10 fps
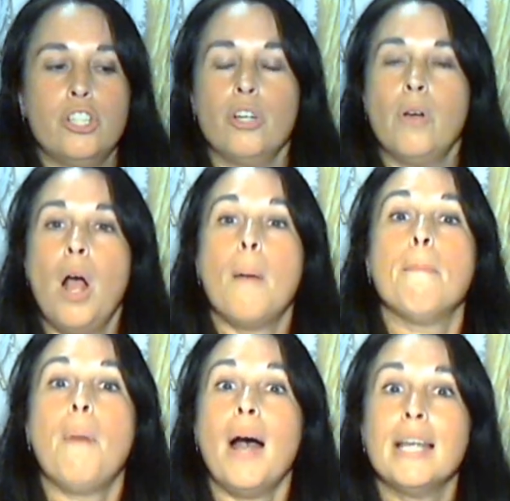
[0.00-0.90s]
you
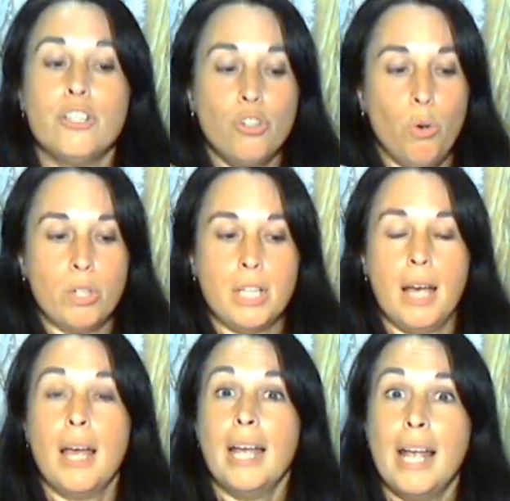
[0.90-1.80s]
my daughter
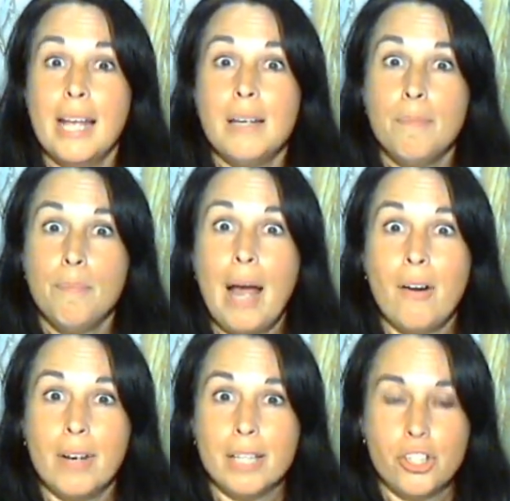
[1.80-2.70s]
in
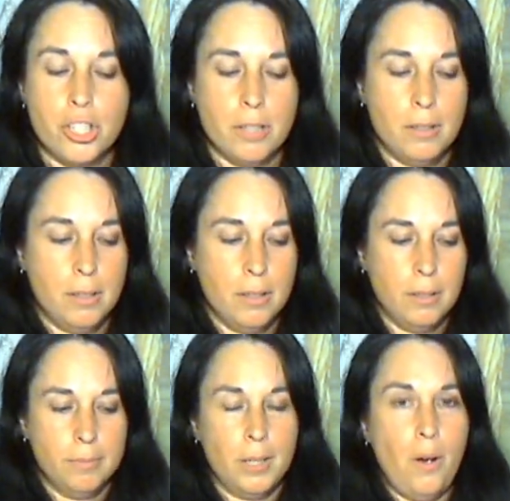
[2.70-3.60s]
marriage.
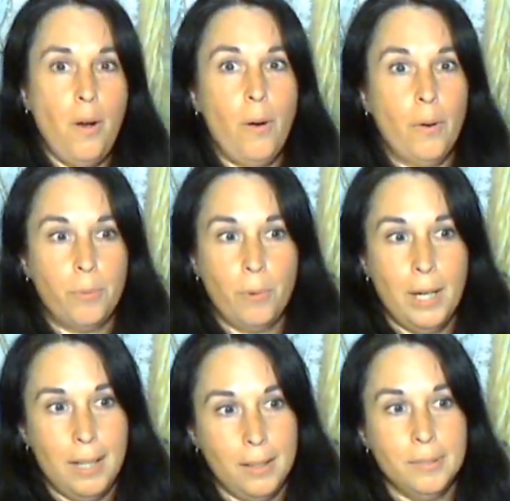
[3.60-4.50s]
Oh,
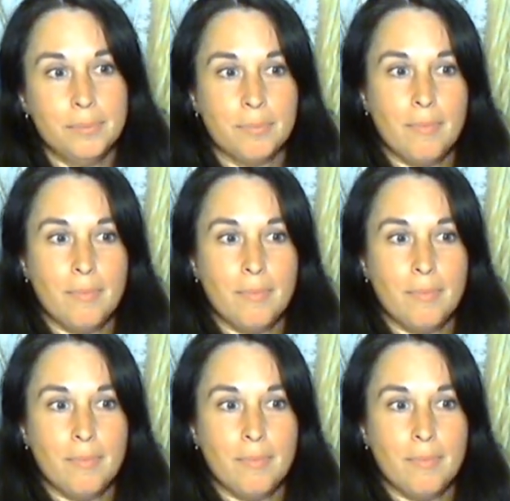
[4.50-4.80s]
well,